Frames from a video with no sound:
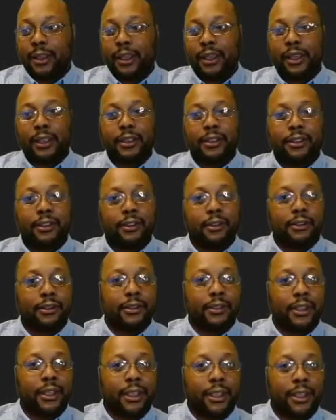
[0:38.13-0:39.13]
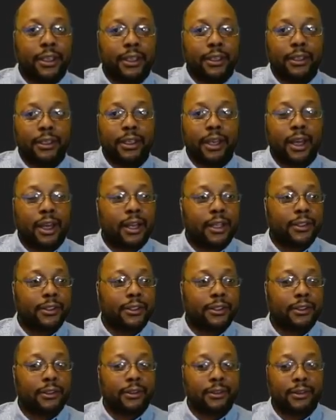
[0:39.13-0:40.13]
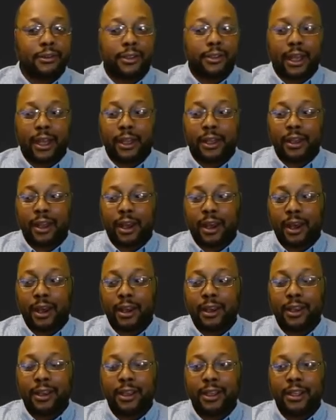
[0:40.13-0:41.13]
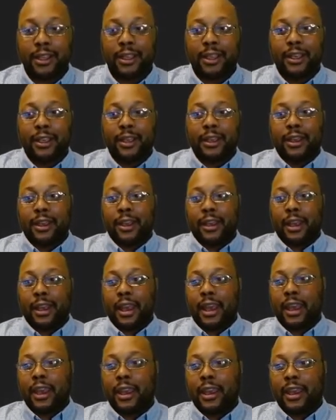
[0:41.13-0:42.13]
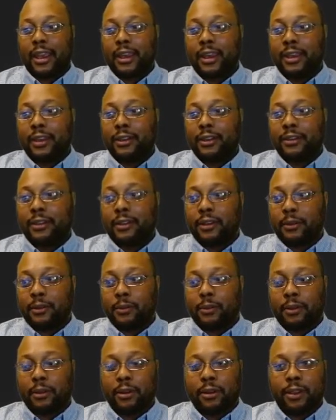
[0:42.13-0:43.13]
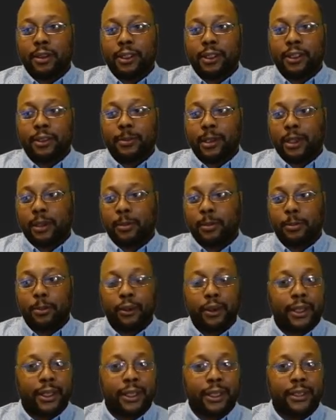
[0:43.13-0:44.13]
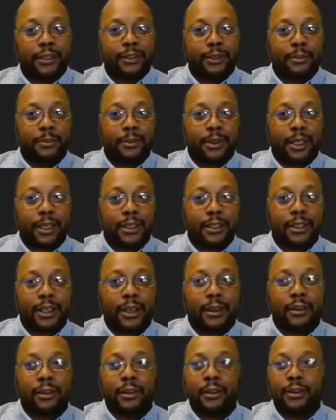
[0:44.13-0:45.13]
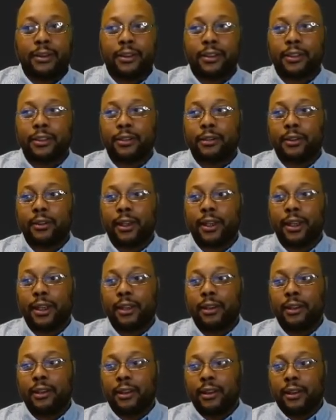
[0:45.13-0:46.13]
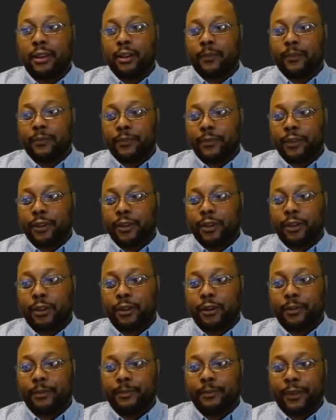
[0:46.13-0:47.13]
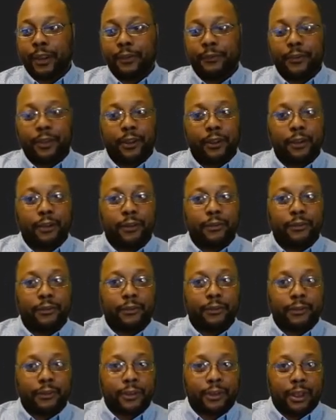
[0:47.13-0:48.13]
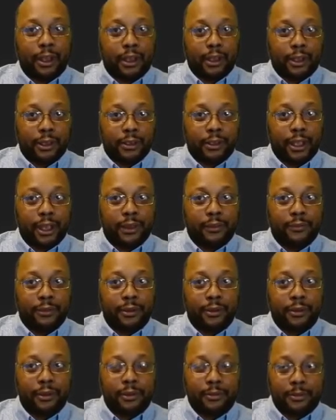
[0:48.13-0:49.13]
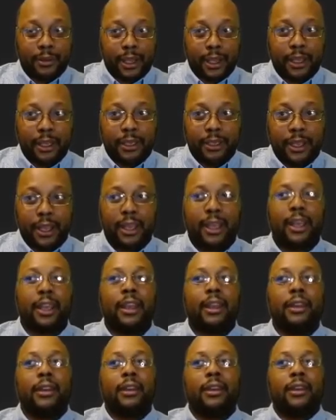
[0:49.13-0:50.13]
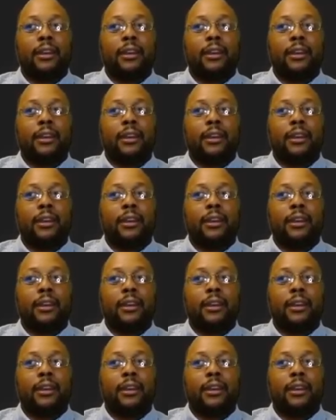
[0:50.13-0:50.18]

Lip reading: is using console.log, and we're going to be printing some things out on the screen. So if you've never made a